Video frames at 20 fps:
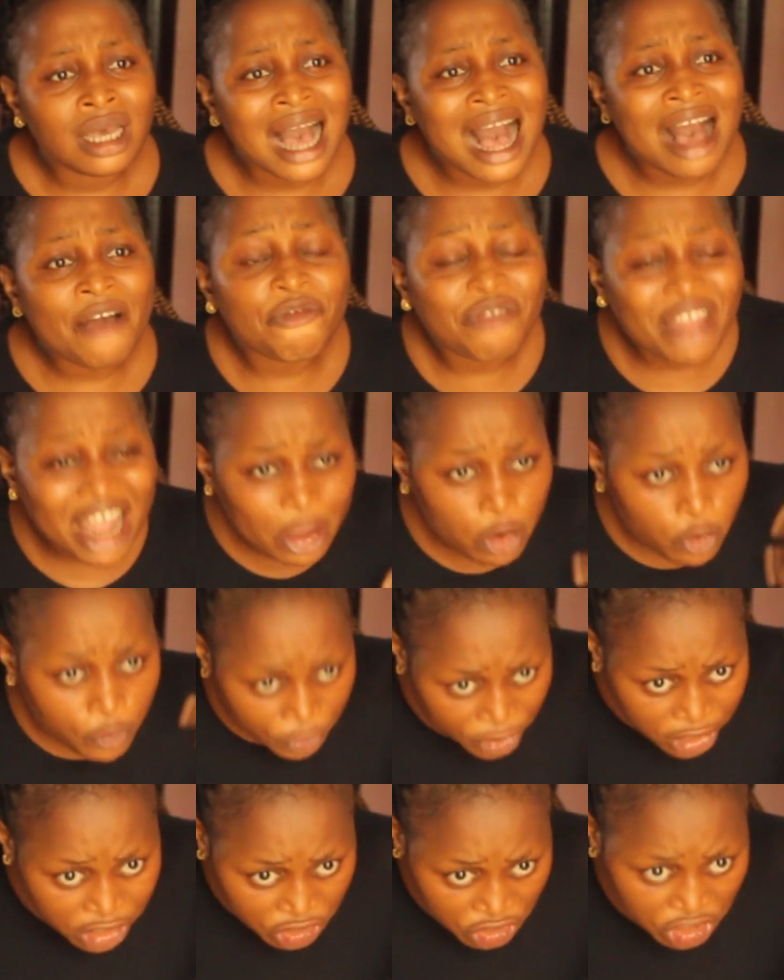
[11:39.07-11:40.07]
after you
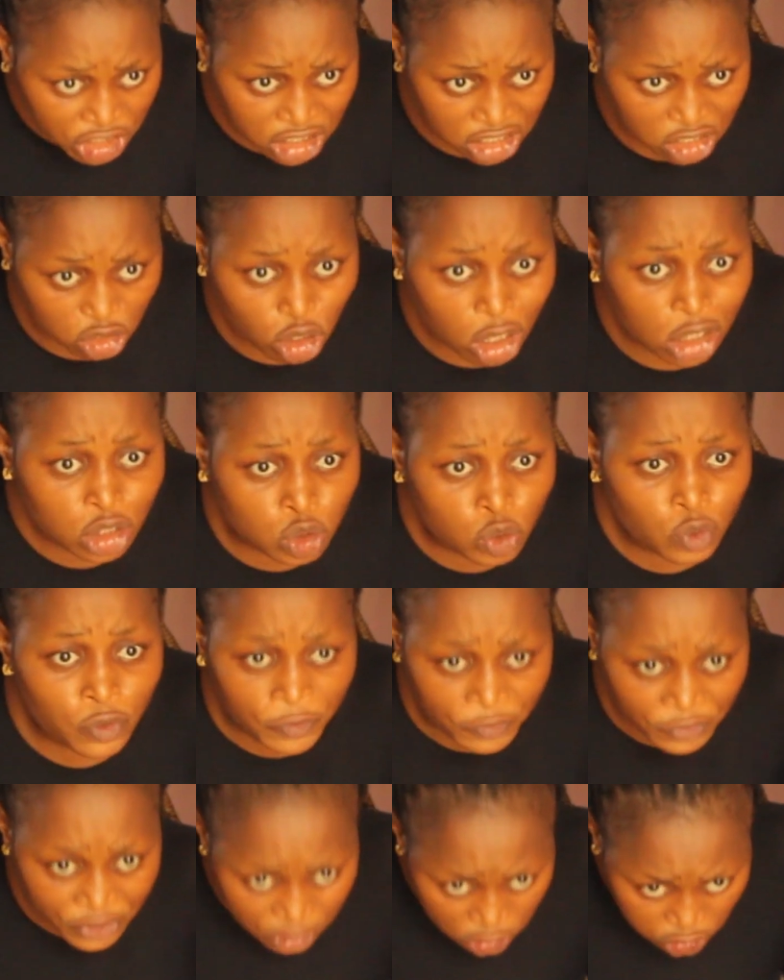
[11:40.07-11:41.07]
finish it, don't you
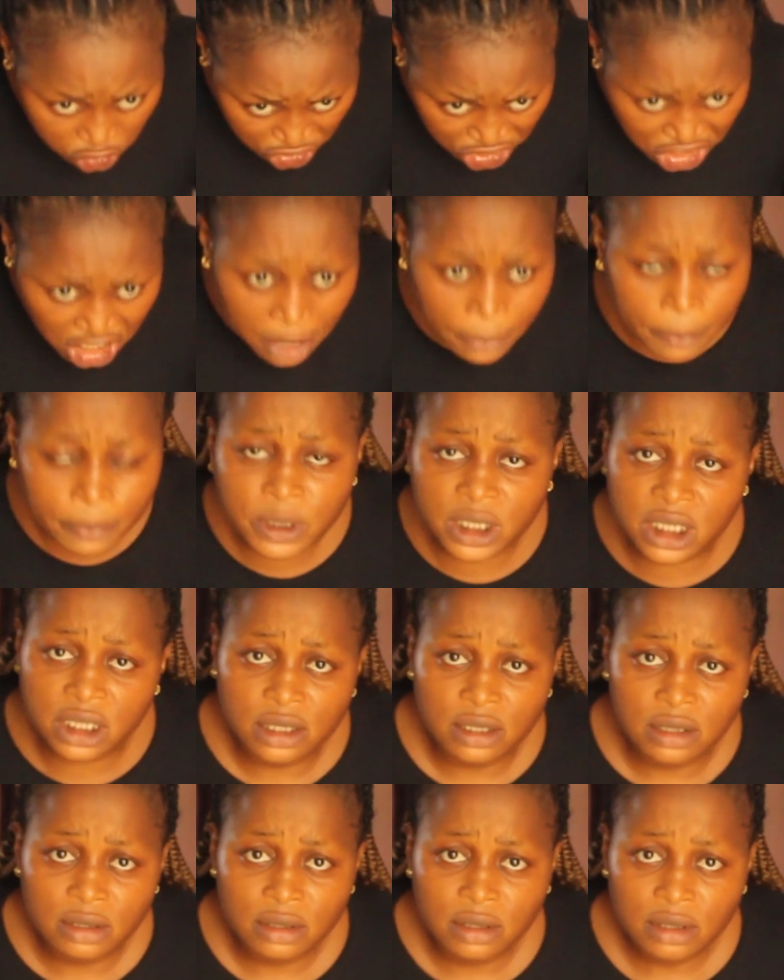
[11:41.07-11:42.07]
feel shamed?
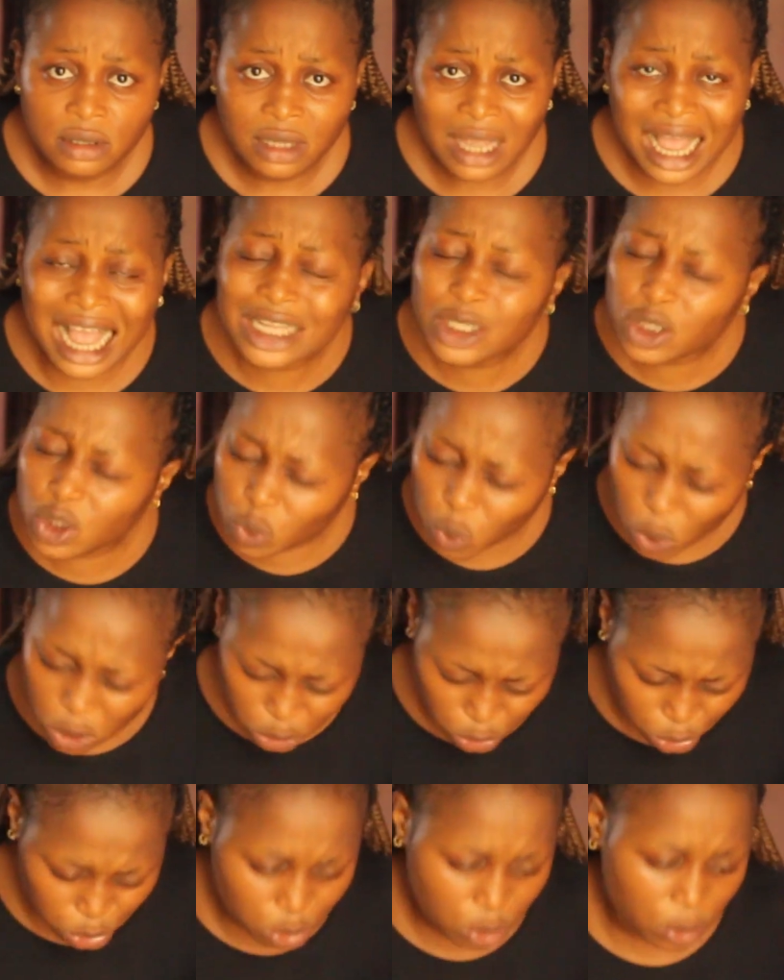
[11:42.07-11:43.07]
I just
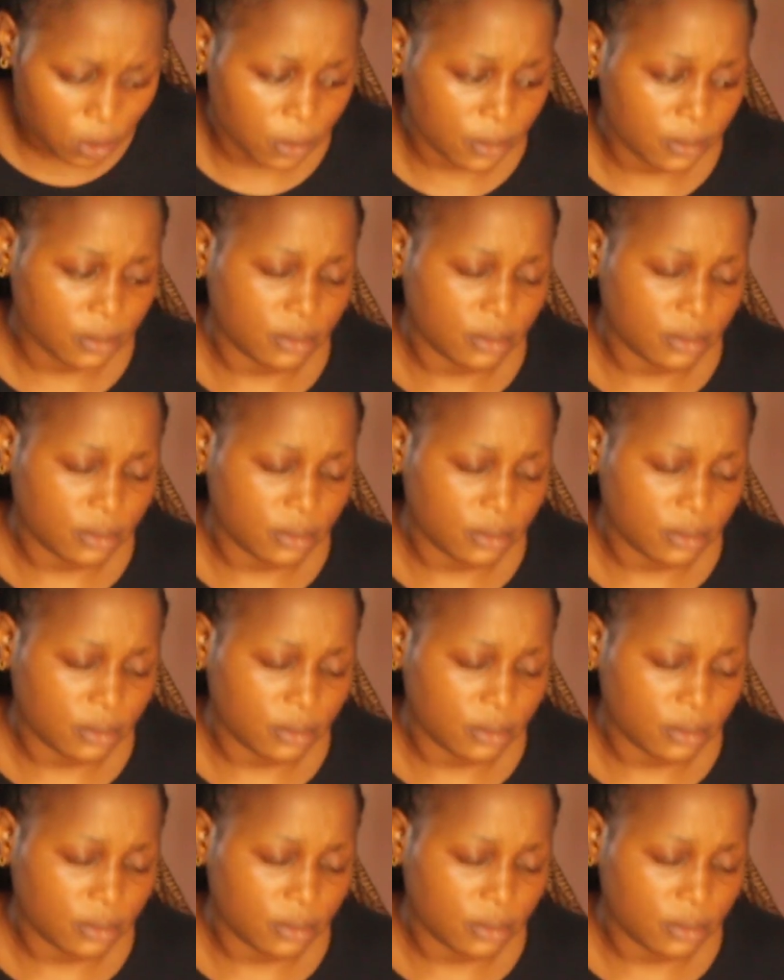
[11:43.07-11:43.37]
want to know.